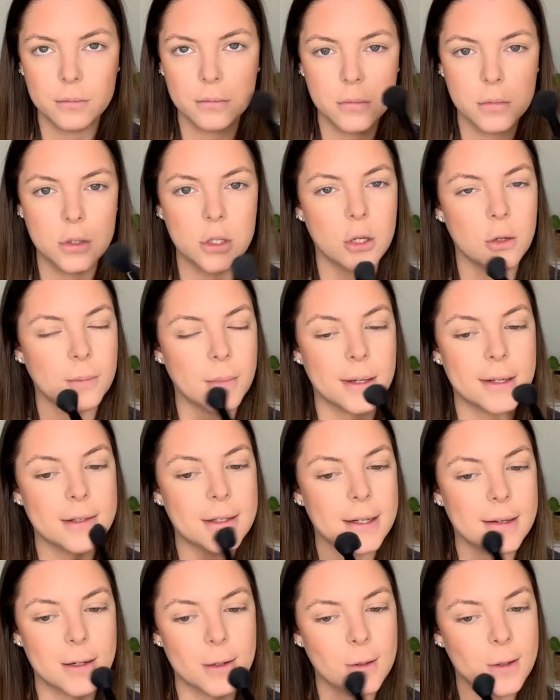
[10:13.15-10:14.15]
too much
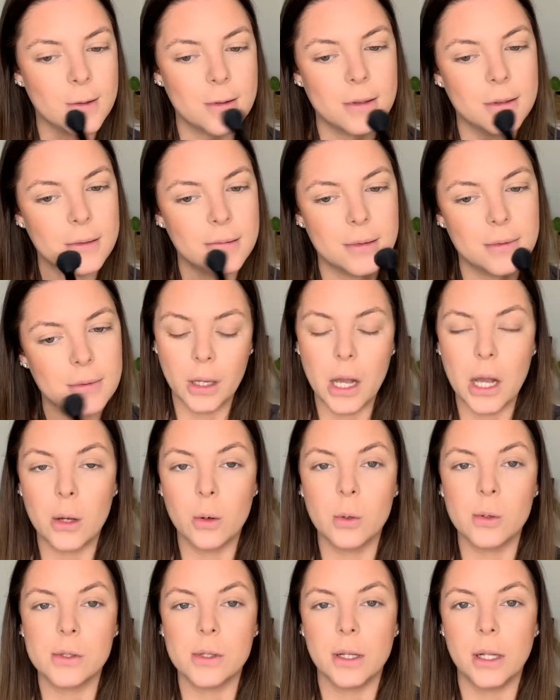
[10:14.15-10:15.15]
at all. I
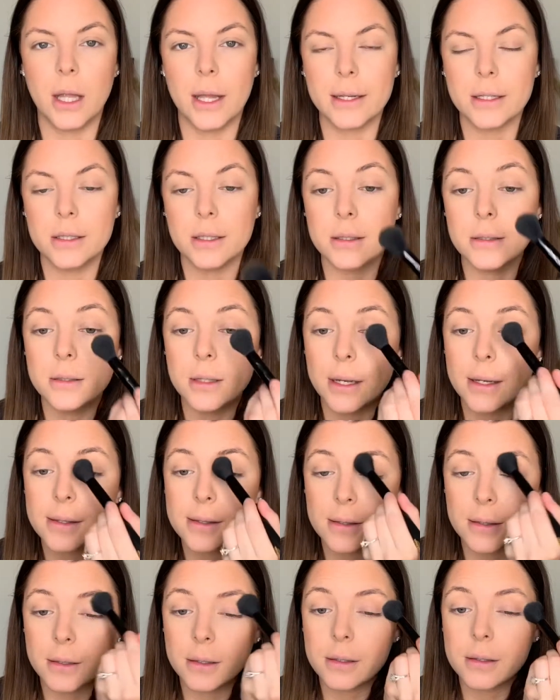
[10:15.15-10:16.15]
also like to dust
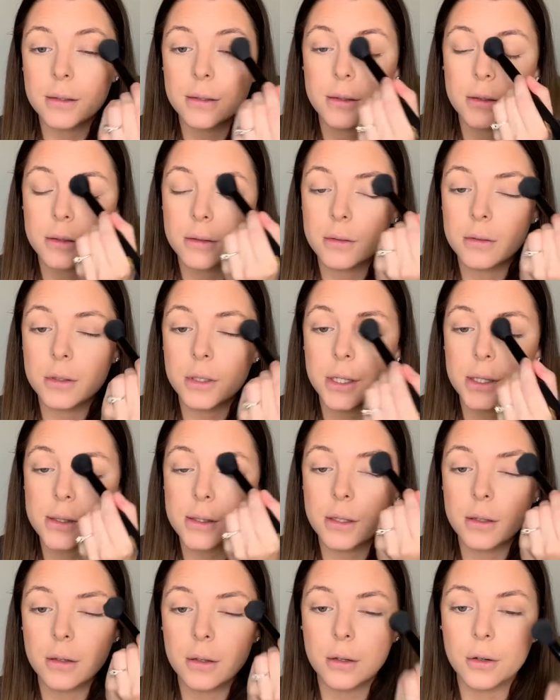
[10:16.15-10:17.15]
this just
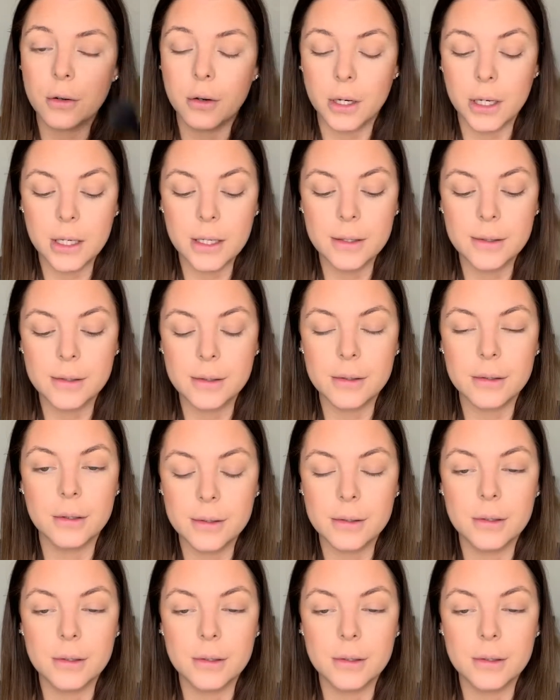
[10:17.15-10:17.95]
in the crease.